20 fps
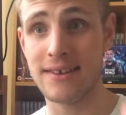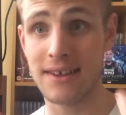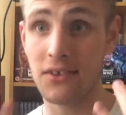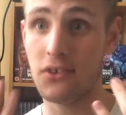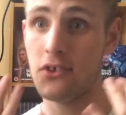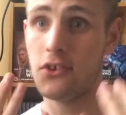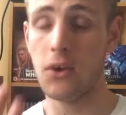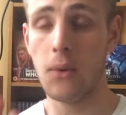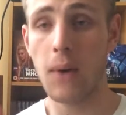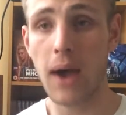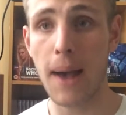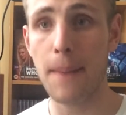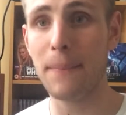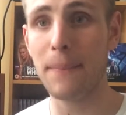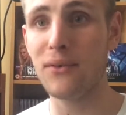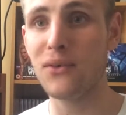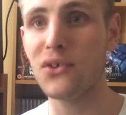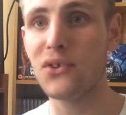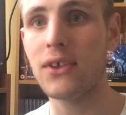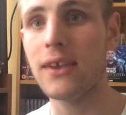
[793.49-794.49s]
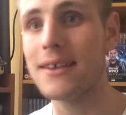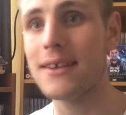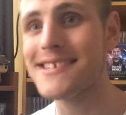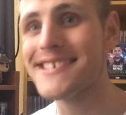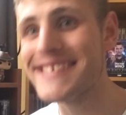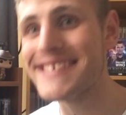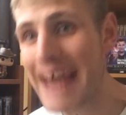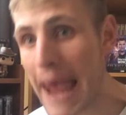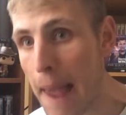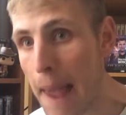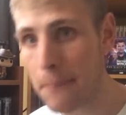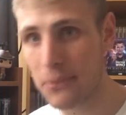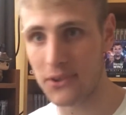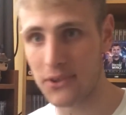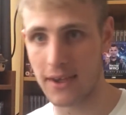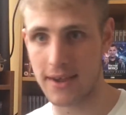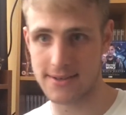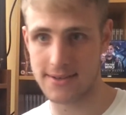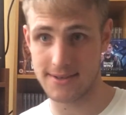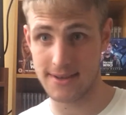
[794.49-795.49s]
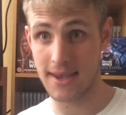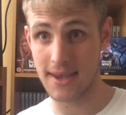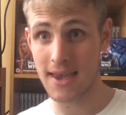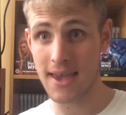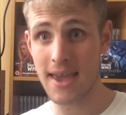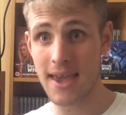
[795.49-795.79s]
yet so happy because he accepts it.